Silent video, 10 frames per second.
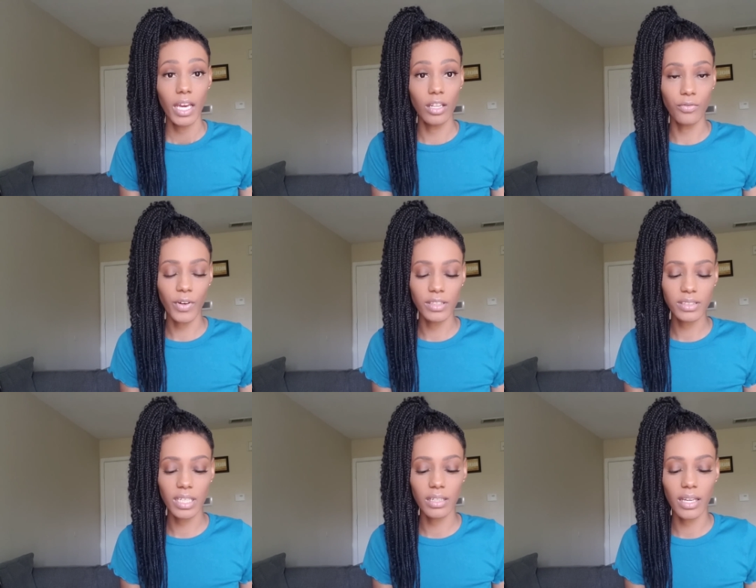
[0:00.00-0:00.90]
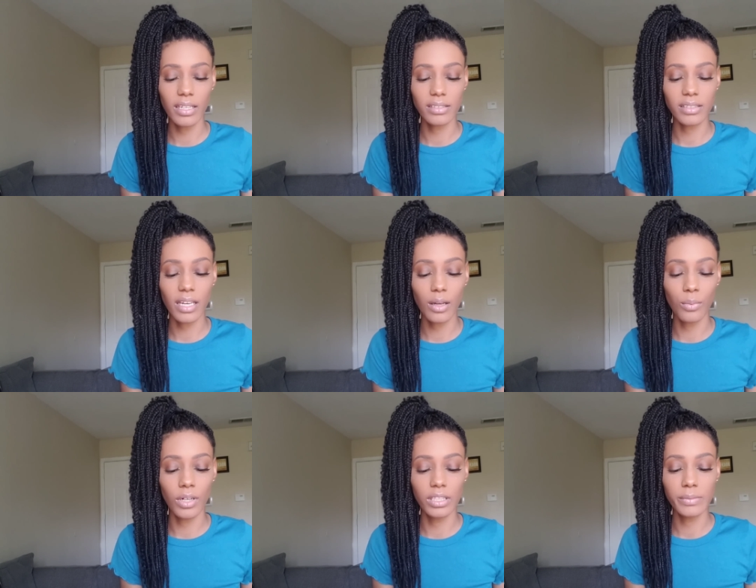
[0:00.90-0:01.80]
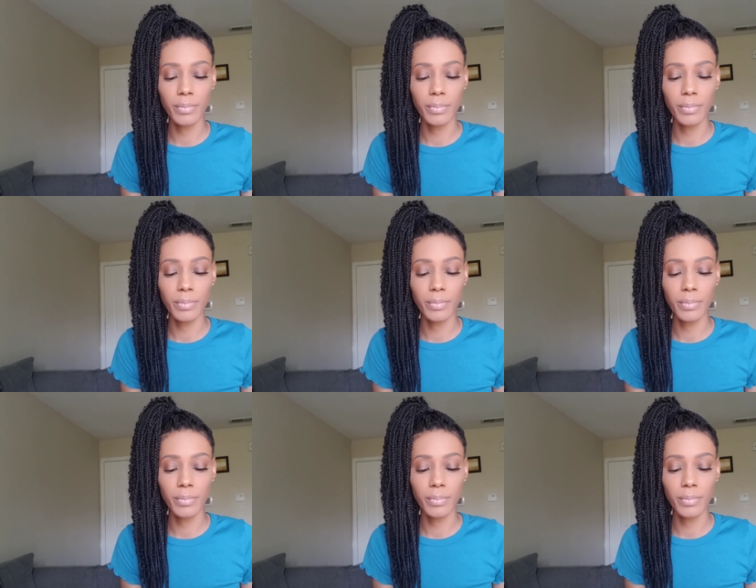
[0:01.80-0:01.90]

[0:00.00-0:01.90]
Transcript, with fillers: And the first thing that he said was